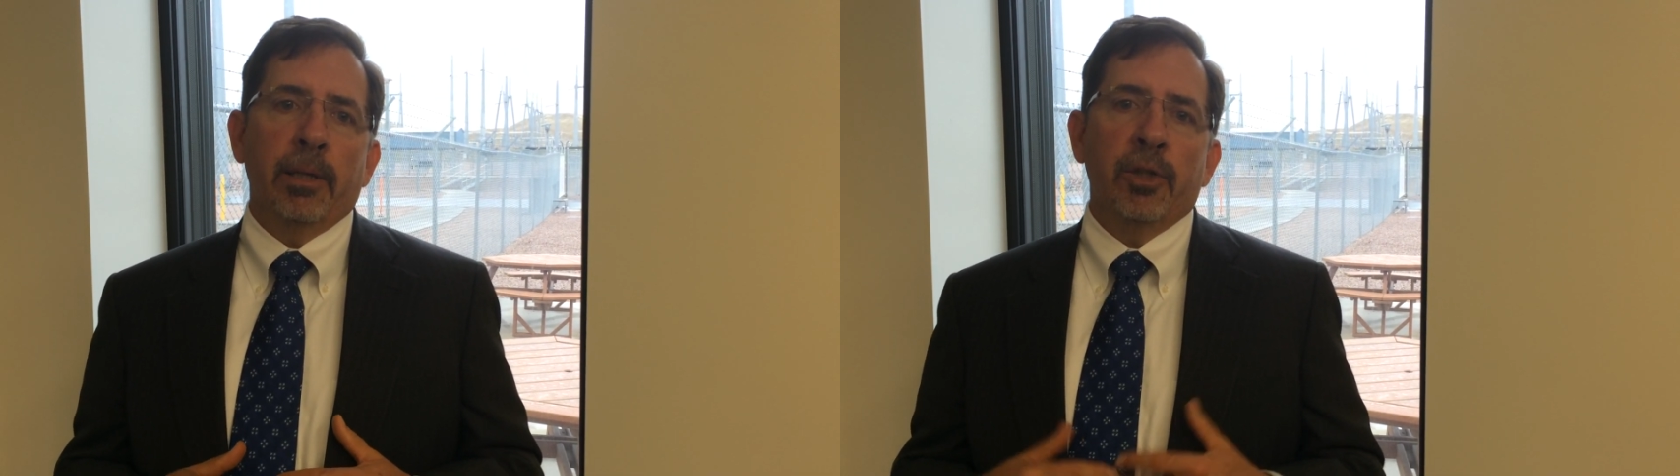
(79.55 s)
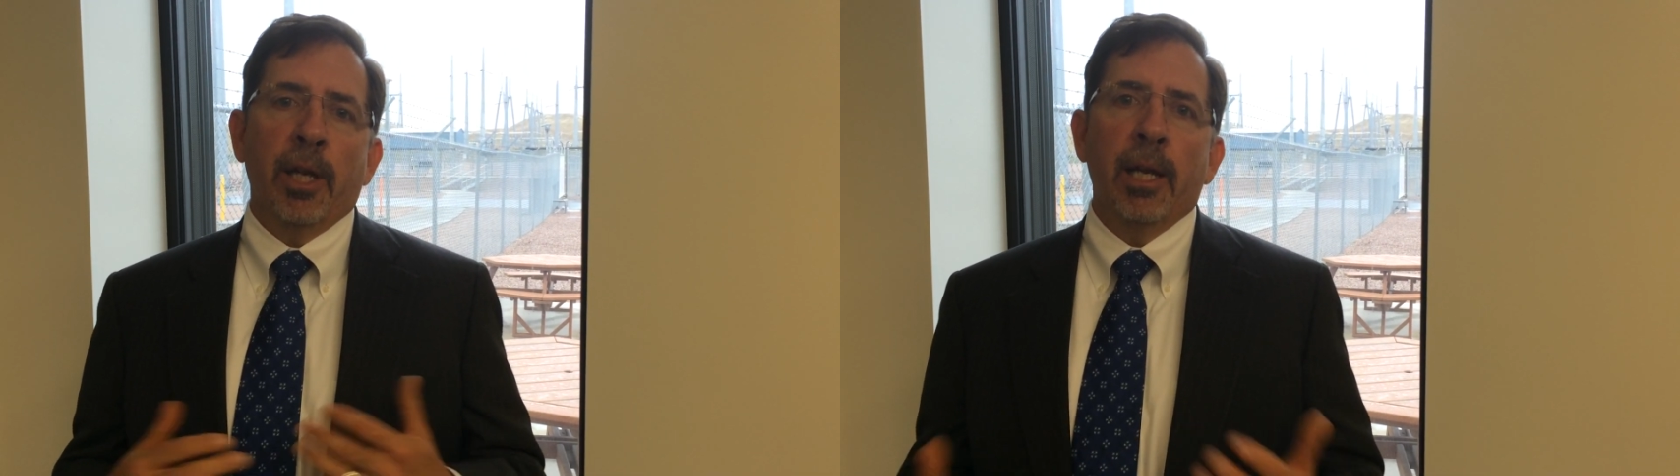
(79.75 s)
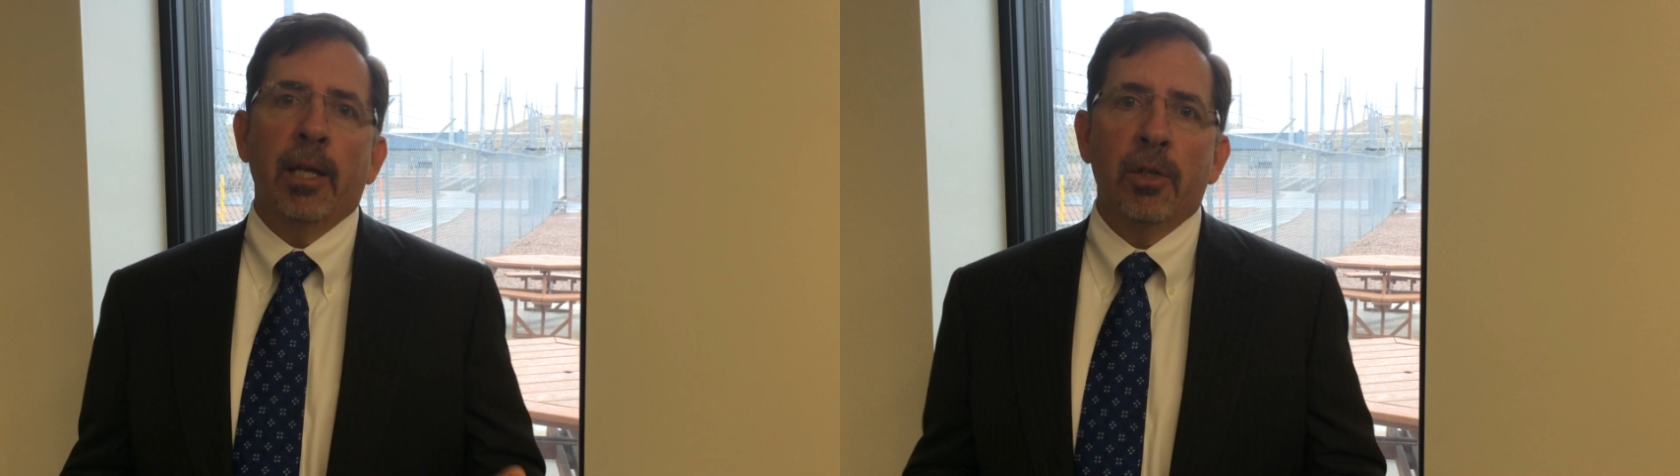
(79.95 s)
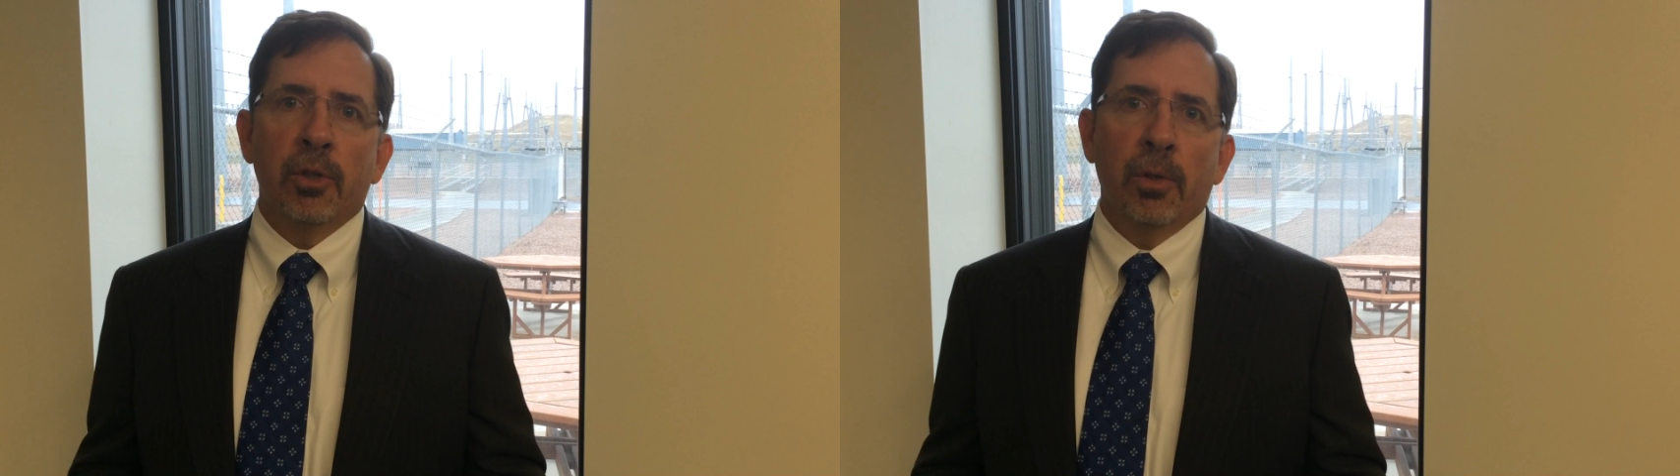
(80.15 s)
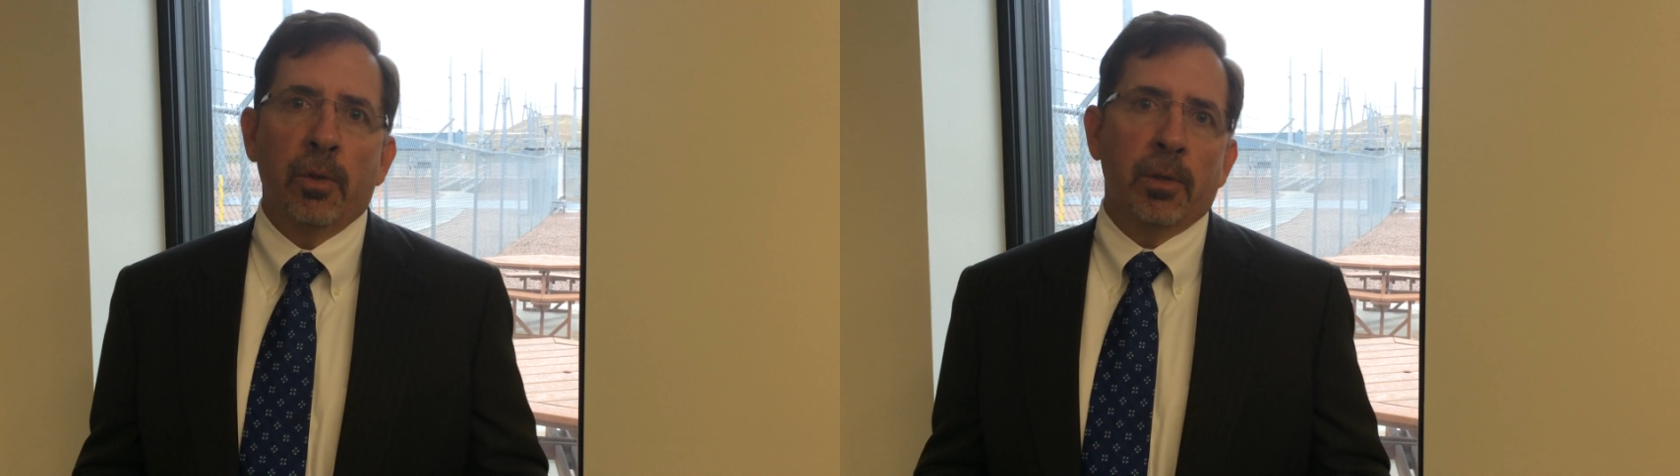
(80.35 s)
a,
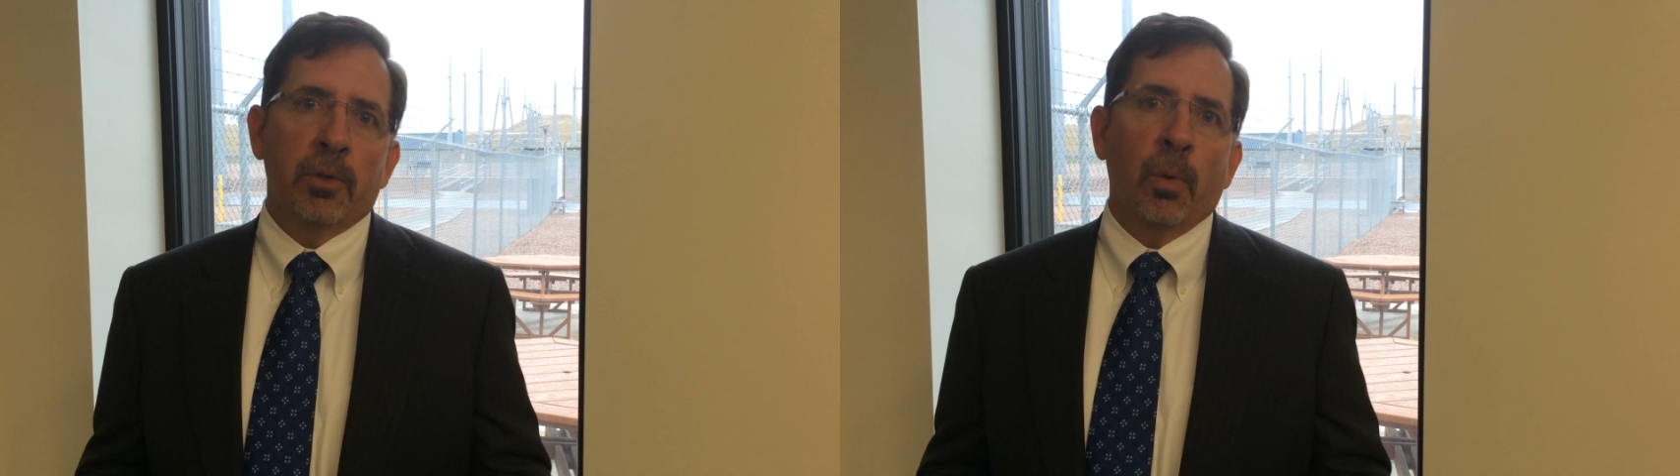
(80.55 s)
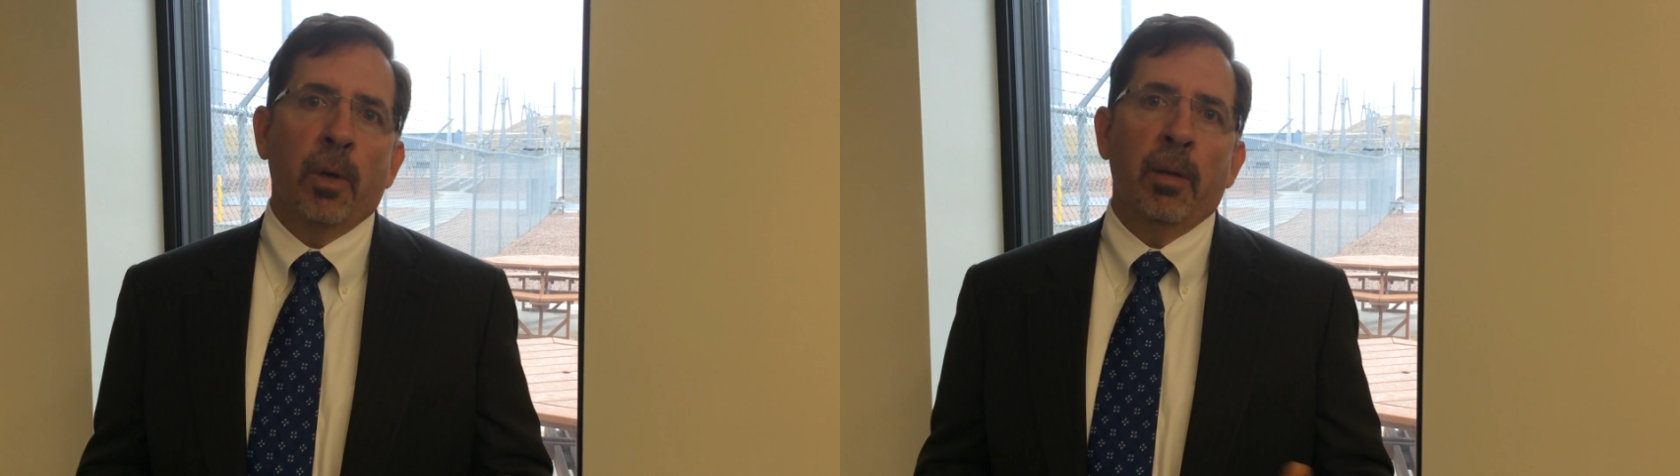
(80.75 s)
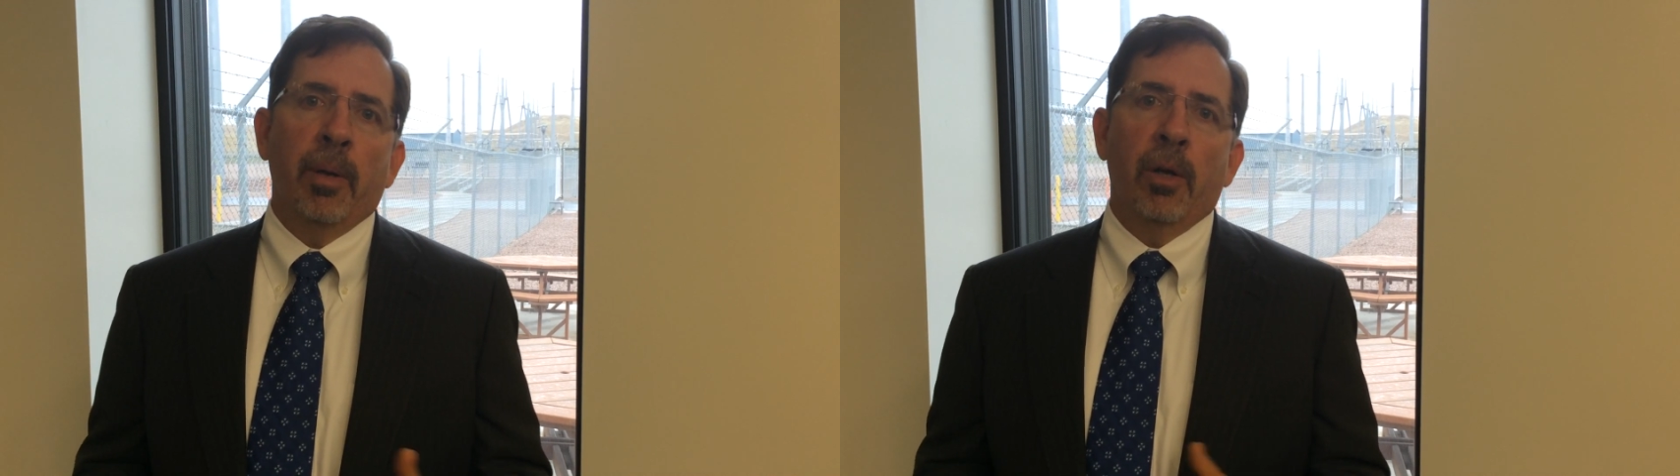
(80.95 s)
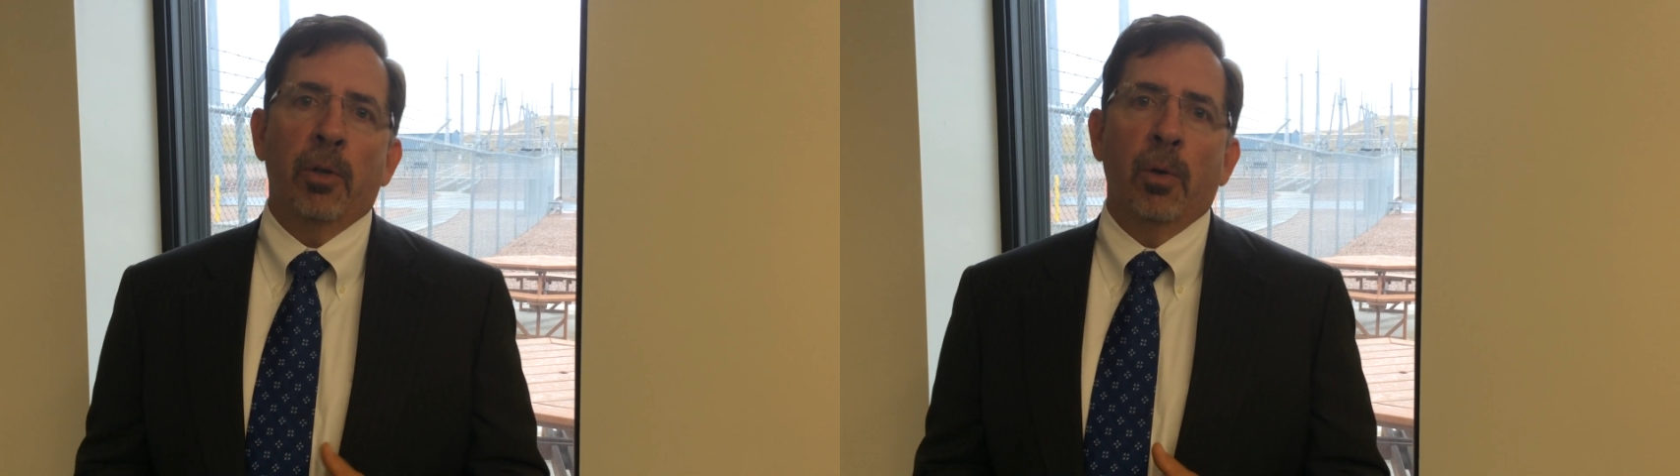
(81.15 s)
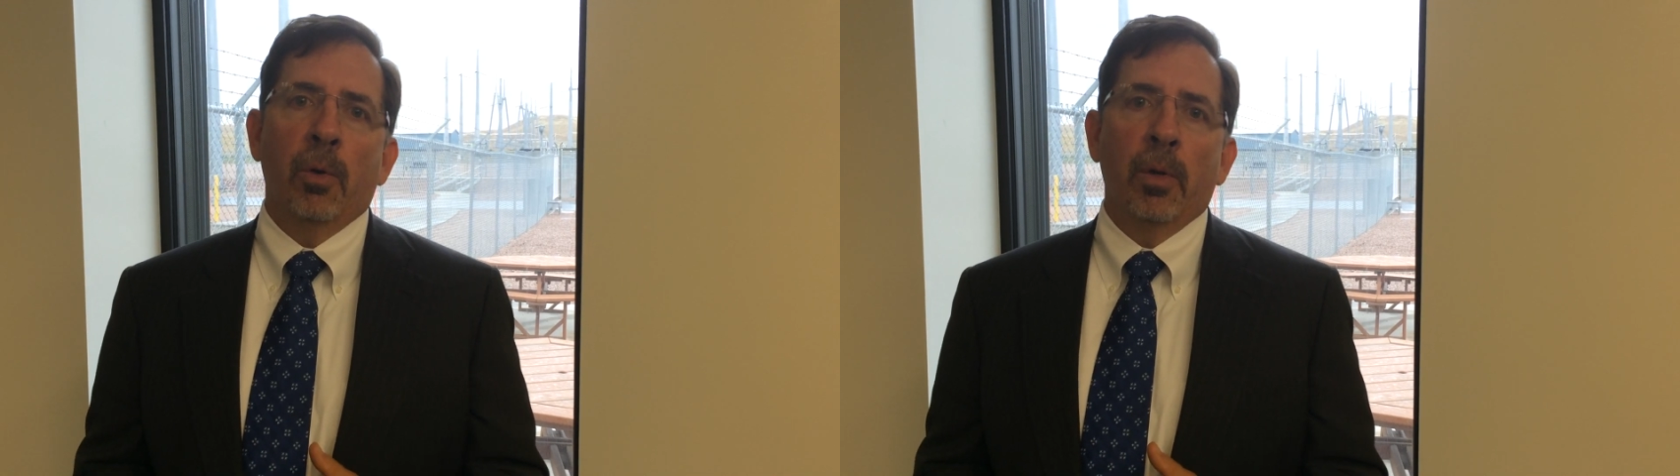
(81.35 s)
change to the story
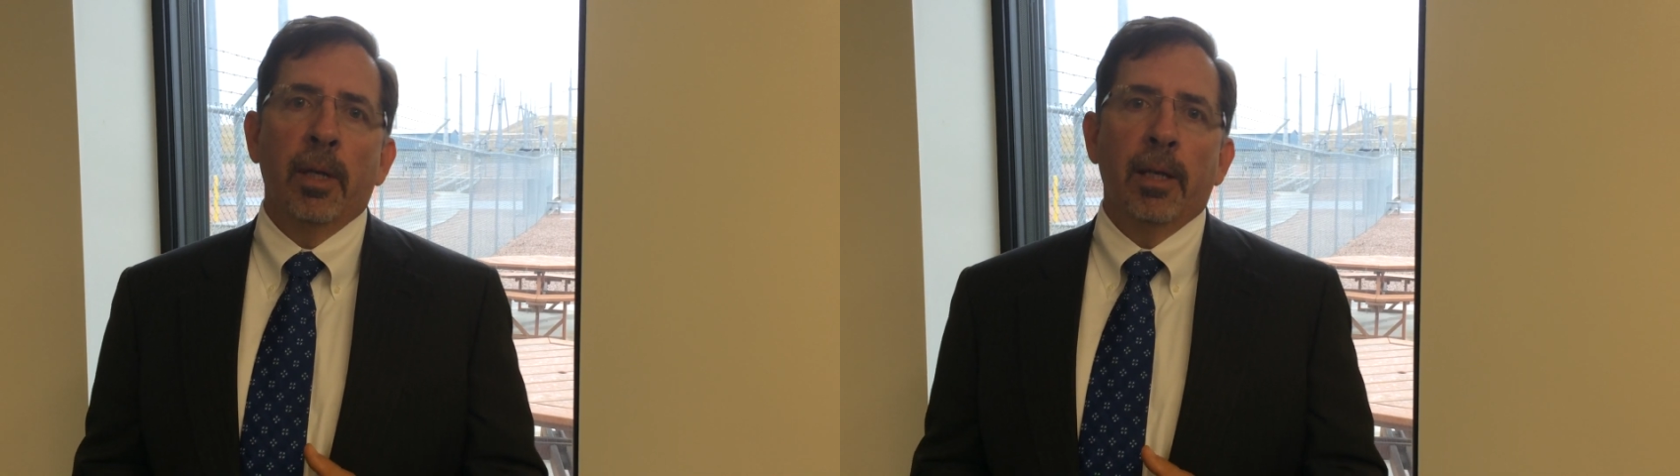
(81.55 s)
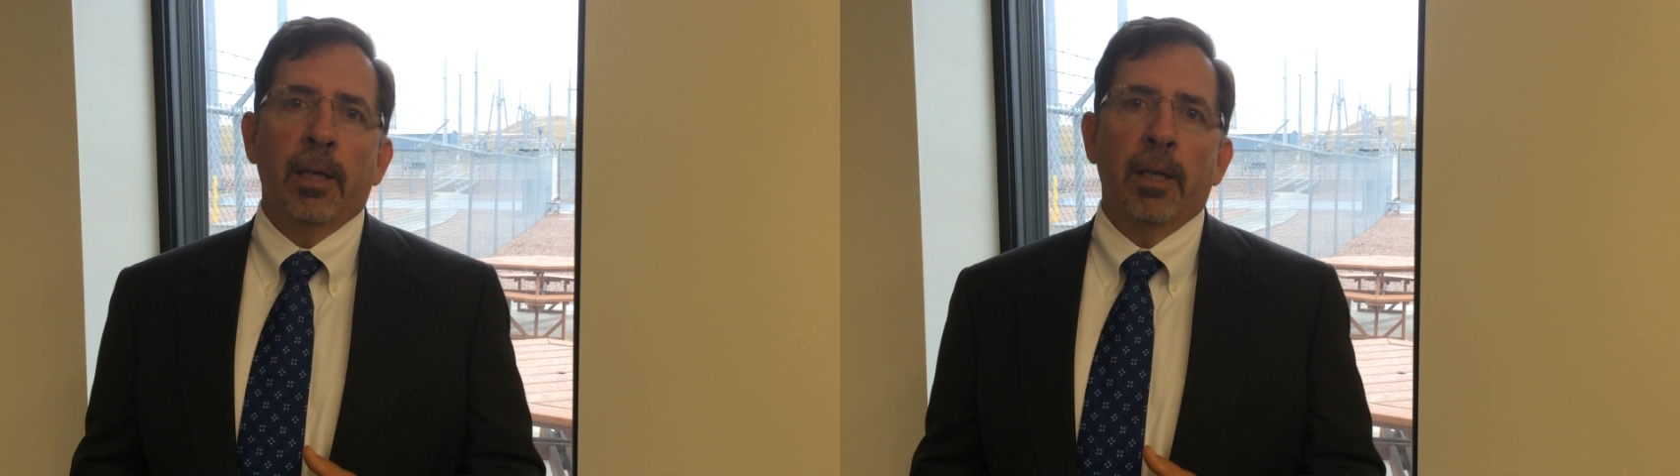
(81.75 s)
about coal